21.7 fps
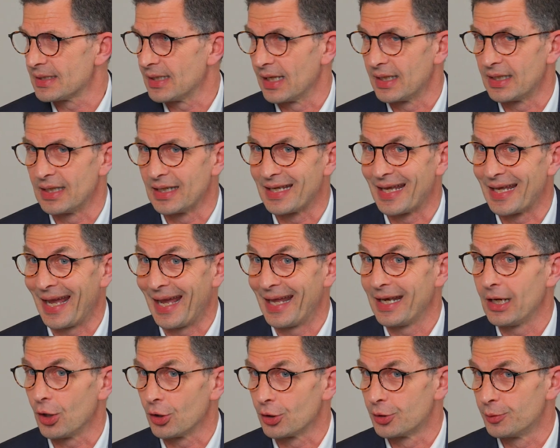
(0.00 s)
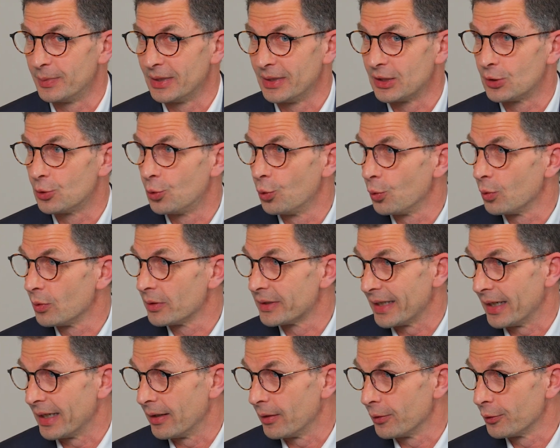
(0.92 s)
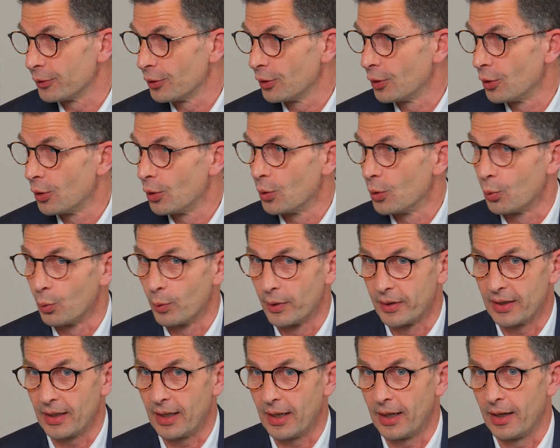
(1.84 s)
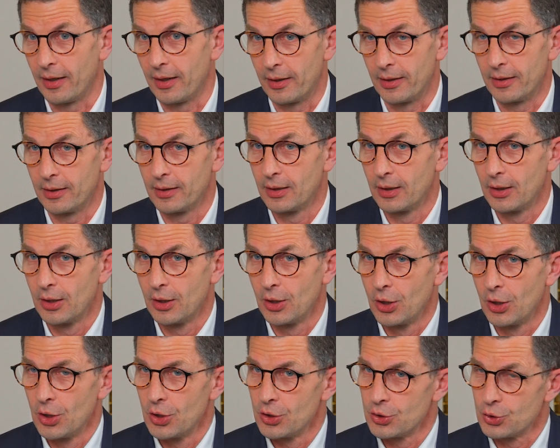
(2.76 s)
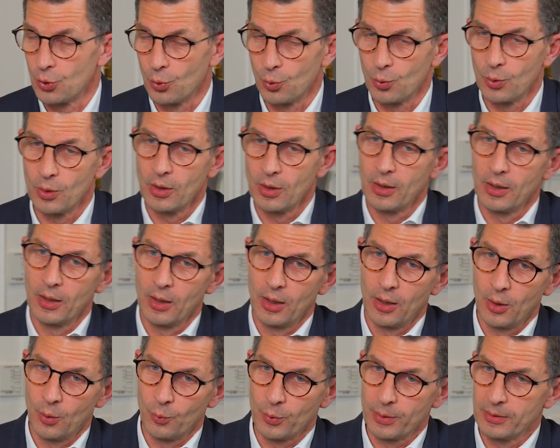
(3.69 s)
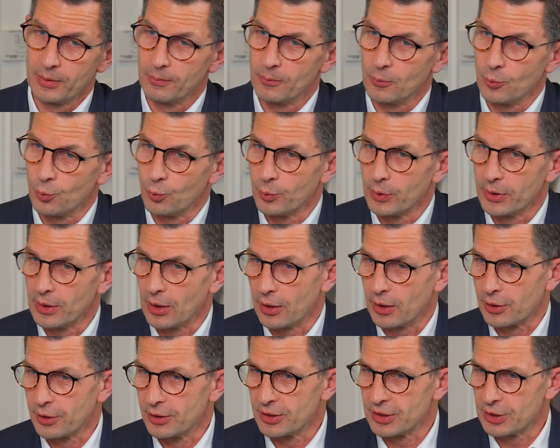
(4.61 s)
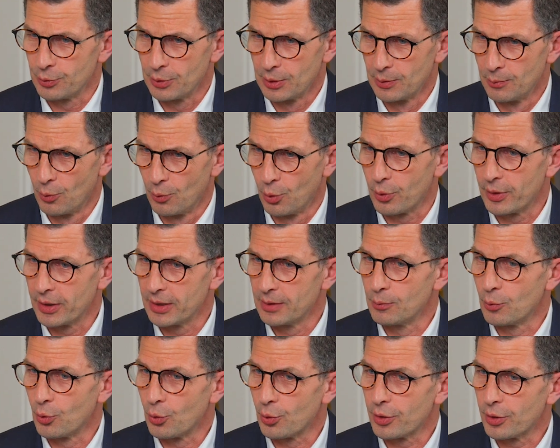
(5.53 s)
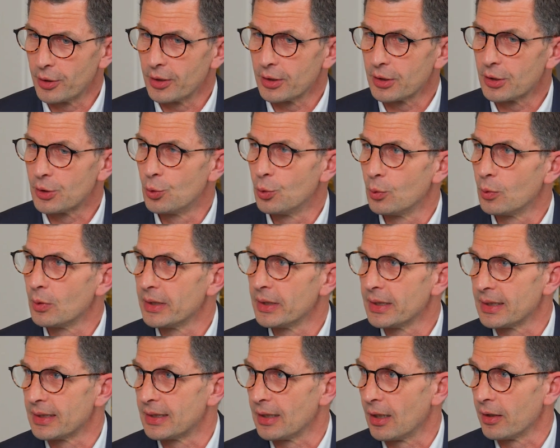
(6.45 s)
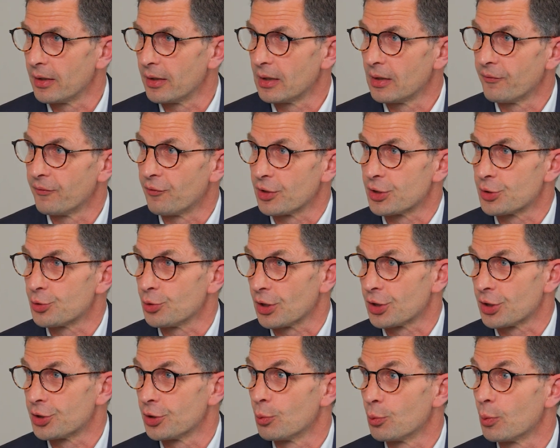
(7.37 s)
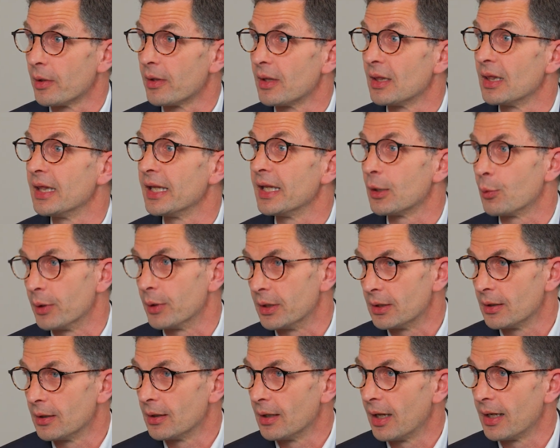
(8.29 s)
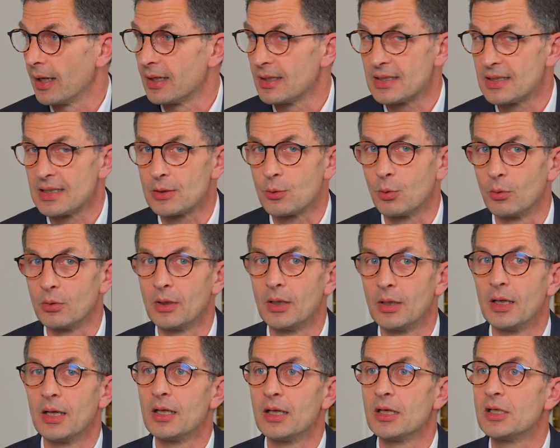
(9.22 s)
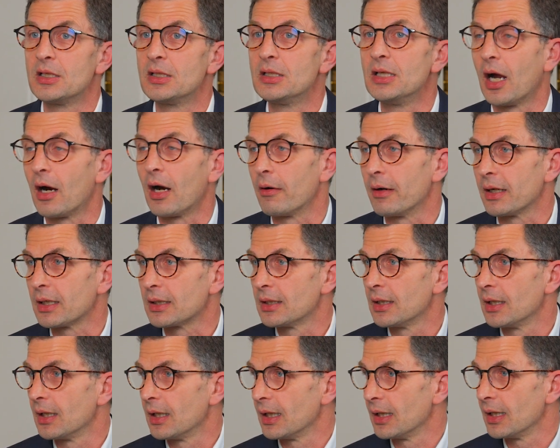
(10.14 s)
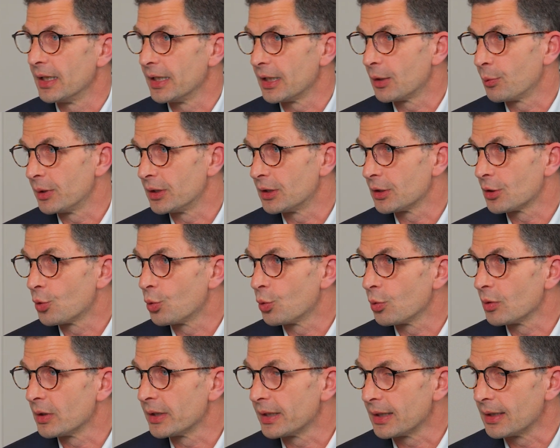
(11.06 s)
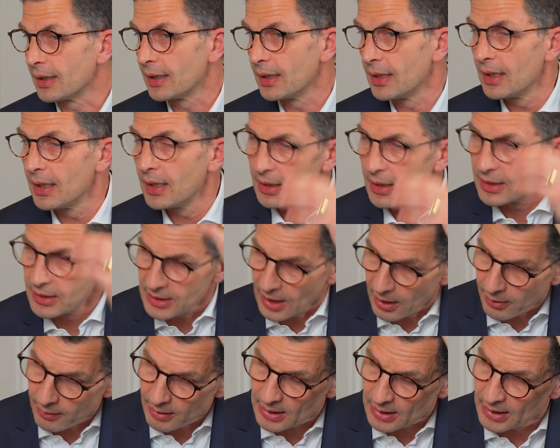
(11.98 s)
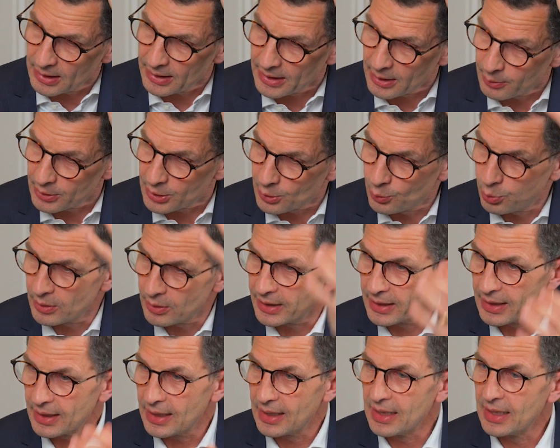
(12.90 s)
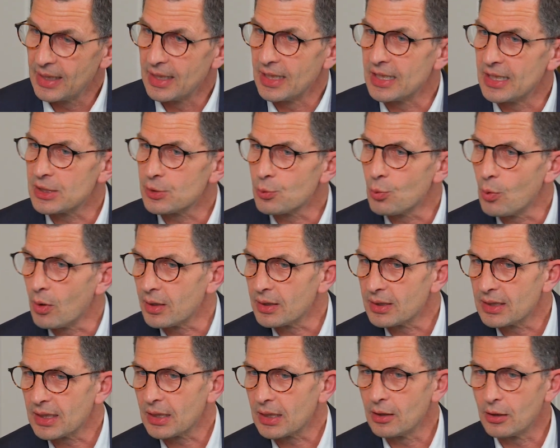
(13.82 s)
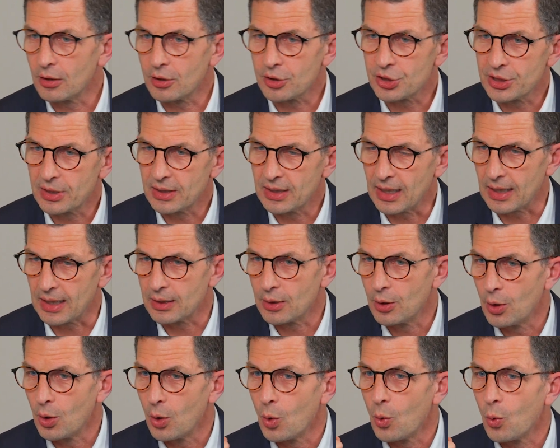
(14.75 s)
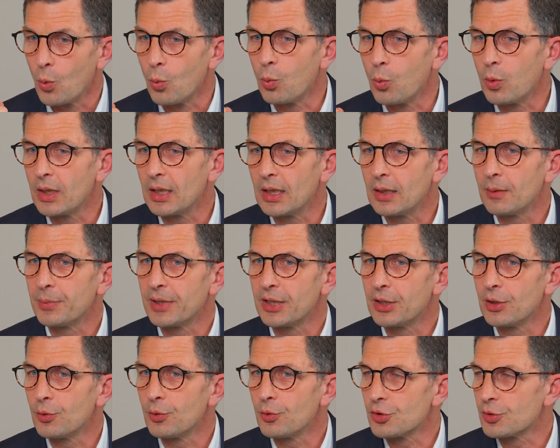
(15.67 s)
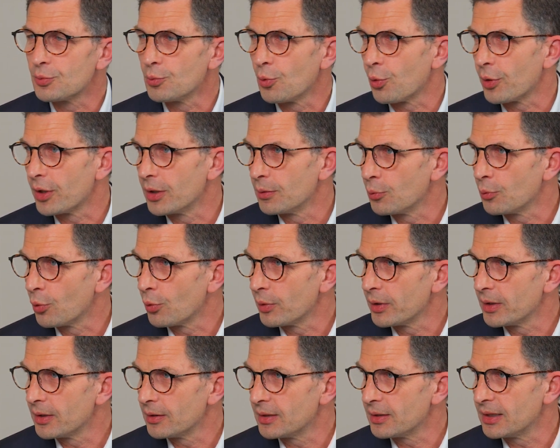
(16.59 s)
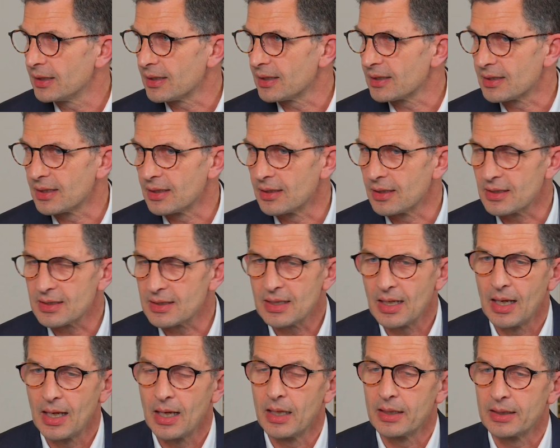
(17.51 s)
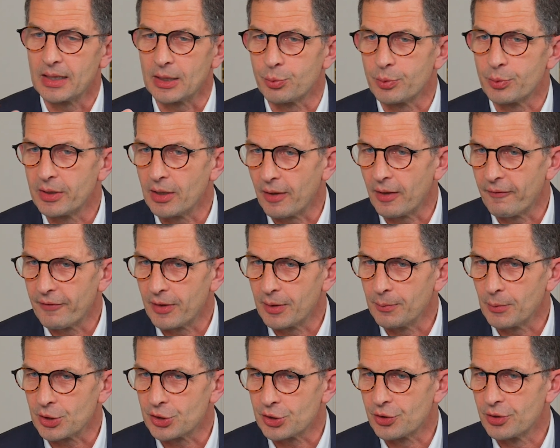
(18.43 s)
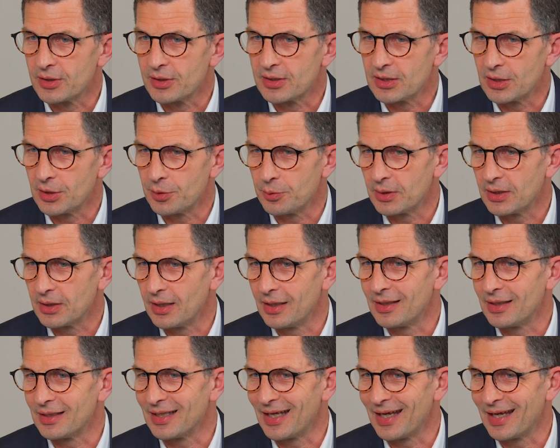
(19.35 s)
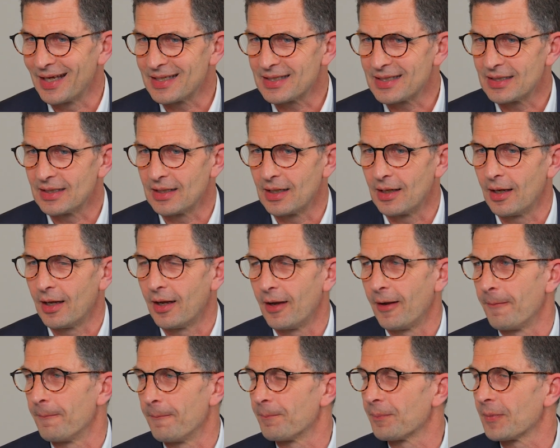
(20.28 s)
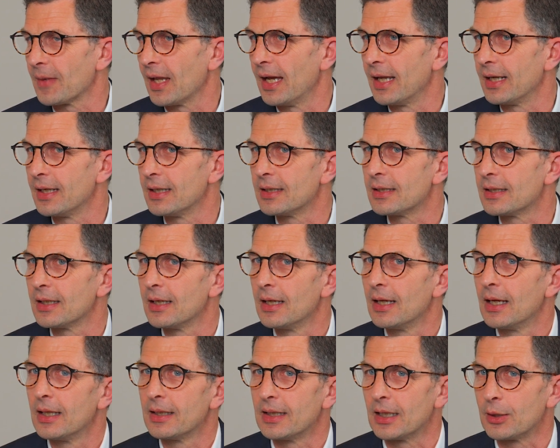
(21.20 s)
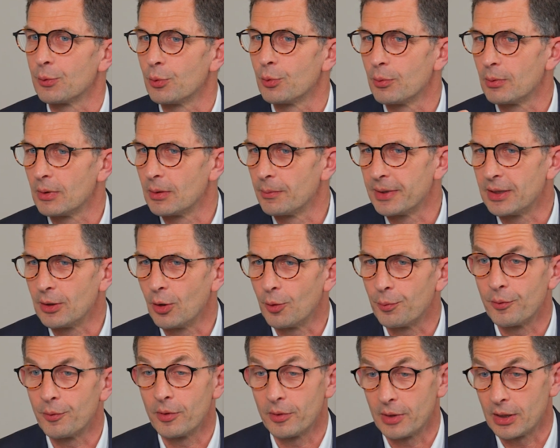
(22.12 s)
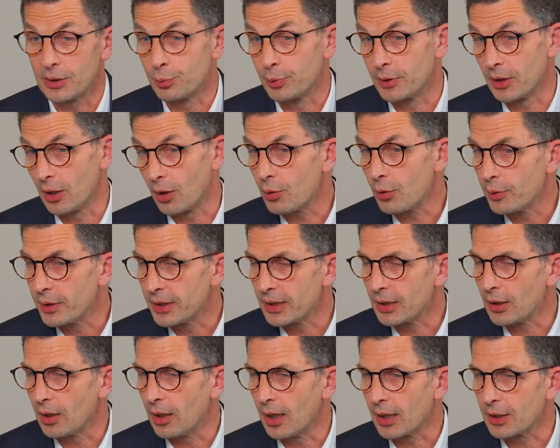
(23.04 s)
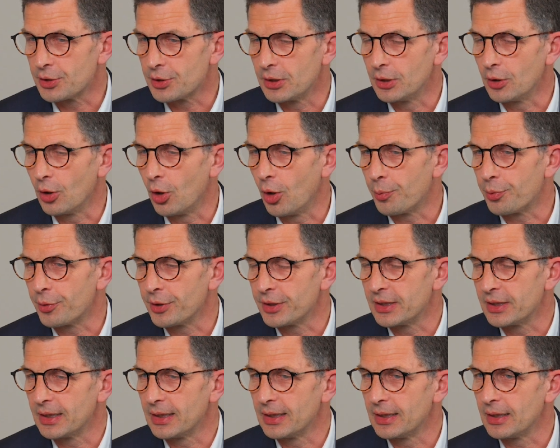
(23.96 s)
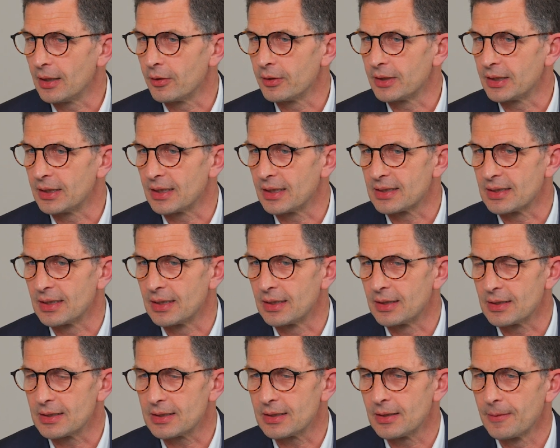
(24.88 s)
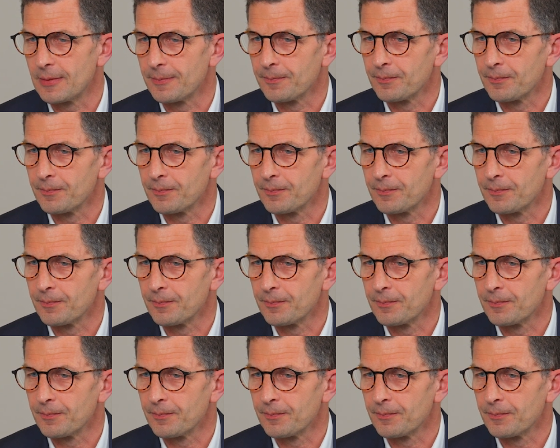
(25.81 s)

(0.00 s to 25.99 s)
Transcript: that they cannot be cooled down with air. So we are considering more and more cooling down the infrastructure with liquid. And this is called direct liquid cooling. Direct liquid cooling is one technology that will be used more and more in the data centers that we are very much considering in test, and that we will be that we are already actually operating in our data centers,